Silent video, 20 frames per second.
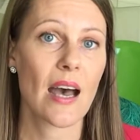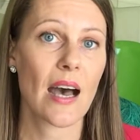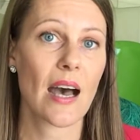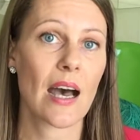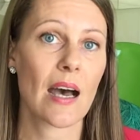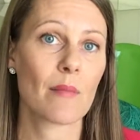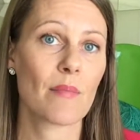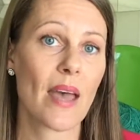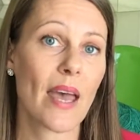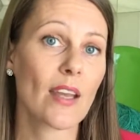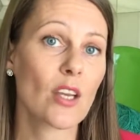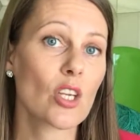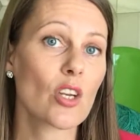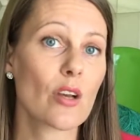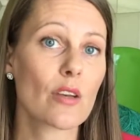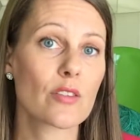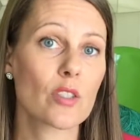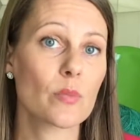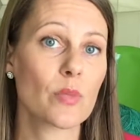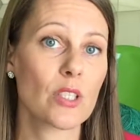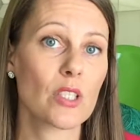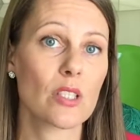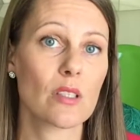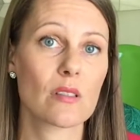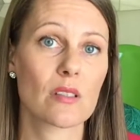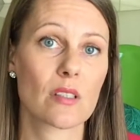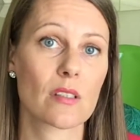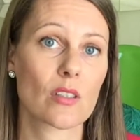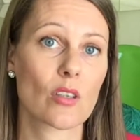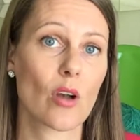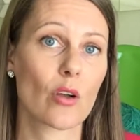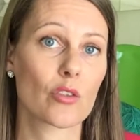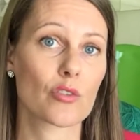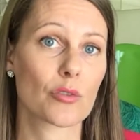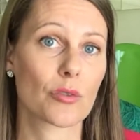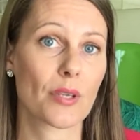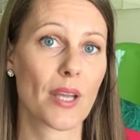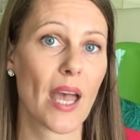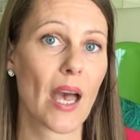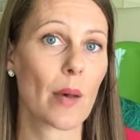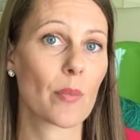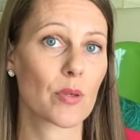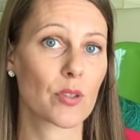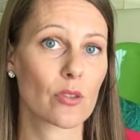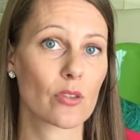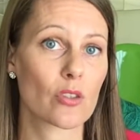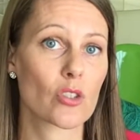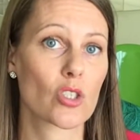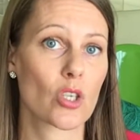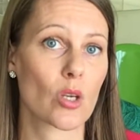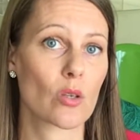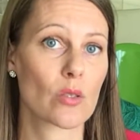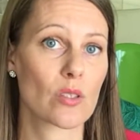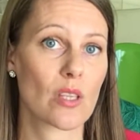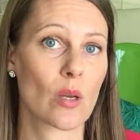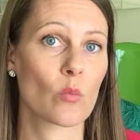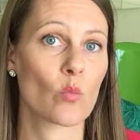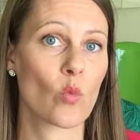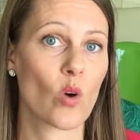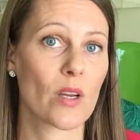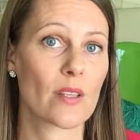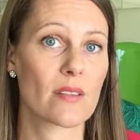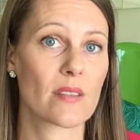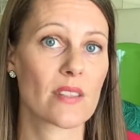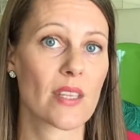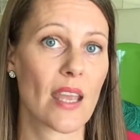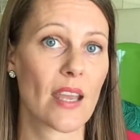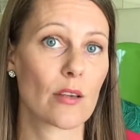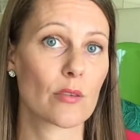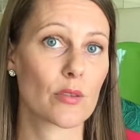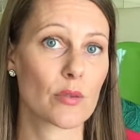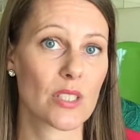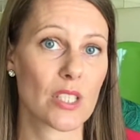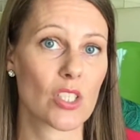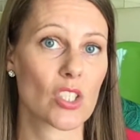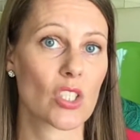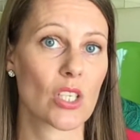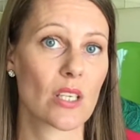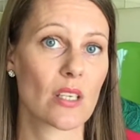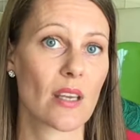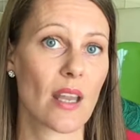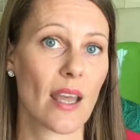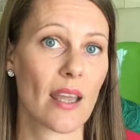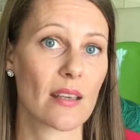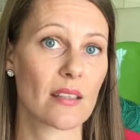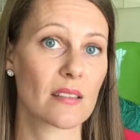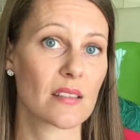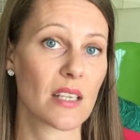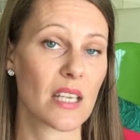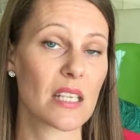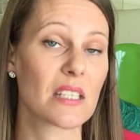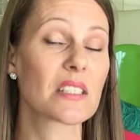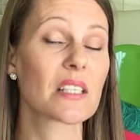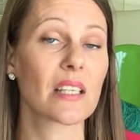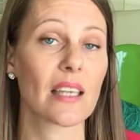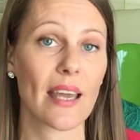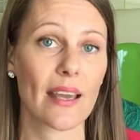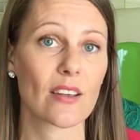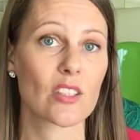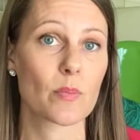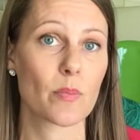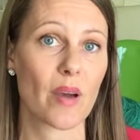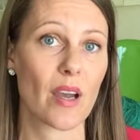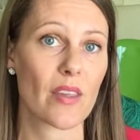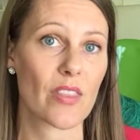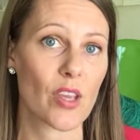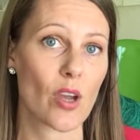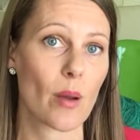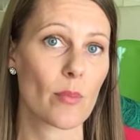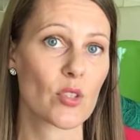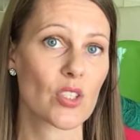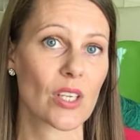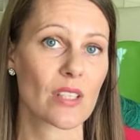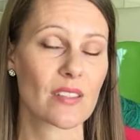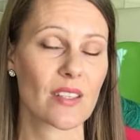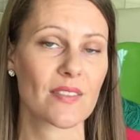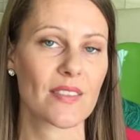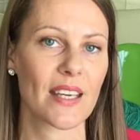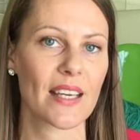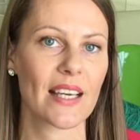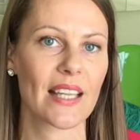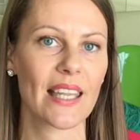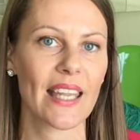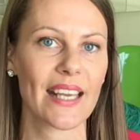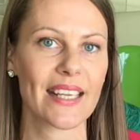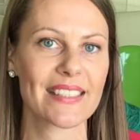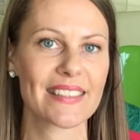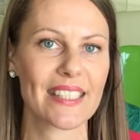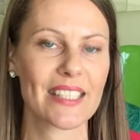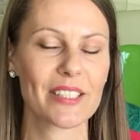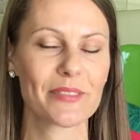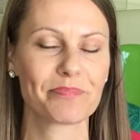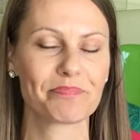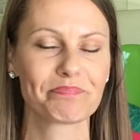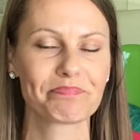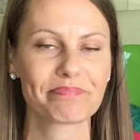and could also be used as cultural capital to show someone's erudition and intellect by the objects that they collected.